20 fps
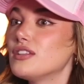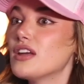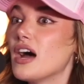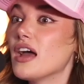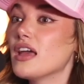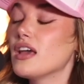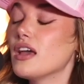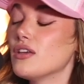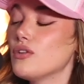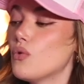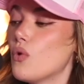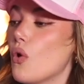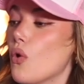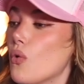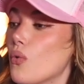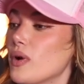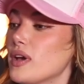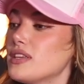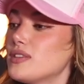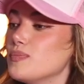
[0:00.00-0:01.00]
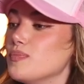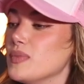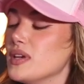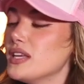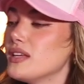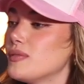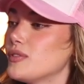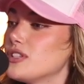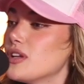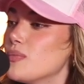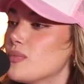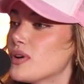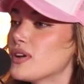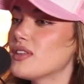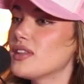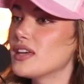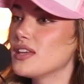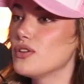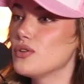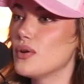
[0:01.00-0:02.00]
I, you always meet
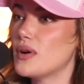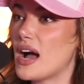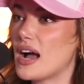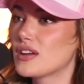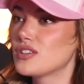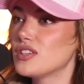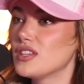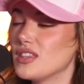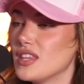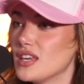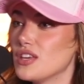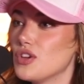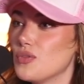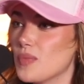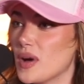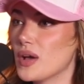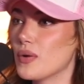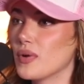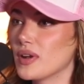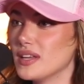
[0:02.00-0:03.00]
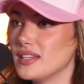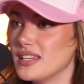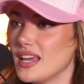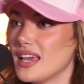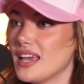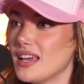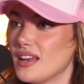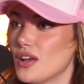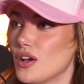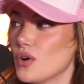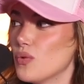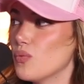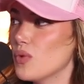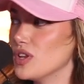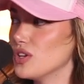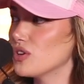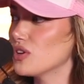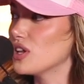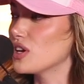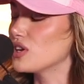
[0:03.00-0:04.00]
someone that you actually think you might want to date when you're